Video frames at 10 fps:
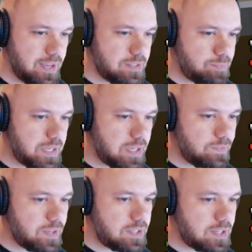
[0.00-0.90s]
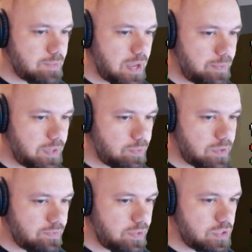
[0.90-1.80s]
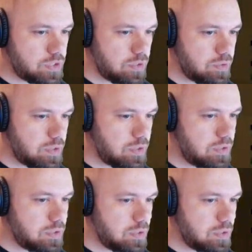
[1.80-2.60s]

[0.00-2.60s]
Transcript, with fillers: Speaking of nighttime happening with the village loaded...